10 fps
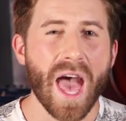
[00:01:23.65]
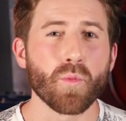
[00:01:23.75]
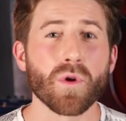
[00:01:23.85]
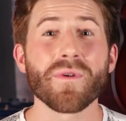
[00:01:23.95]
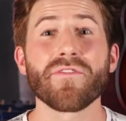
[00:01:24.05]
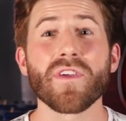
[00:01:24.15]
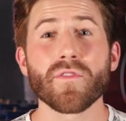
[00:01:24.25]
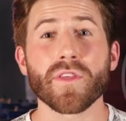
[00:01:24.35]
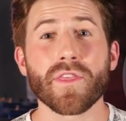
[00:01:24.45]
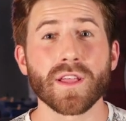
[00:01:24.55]
And one of my
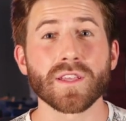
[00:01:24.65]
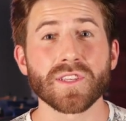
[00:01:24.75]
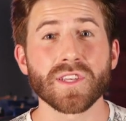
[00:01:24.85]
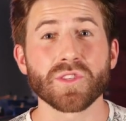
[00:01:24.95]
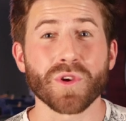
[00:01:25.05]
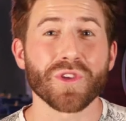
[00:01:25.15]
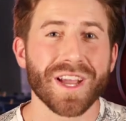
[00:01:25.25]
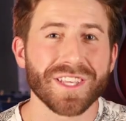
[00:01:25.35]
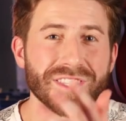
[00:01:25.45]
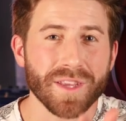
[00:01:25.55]
favorite things is when you
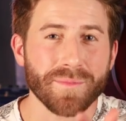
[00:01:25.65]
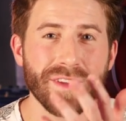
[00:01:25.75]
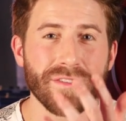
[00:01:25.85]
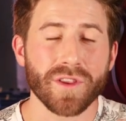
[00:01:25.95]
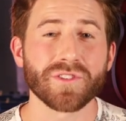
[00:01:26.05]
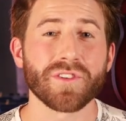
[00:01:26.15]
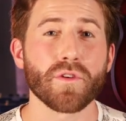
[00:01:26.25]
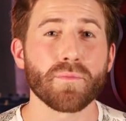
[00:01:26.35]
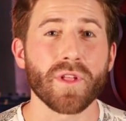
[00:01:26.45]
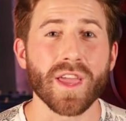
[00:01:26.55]
guys send me videos of
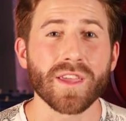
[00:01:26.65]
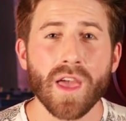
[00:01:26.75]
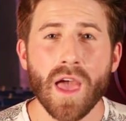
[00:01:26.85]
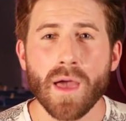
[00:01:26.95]
your playing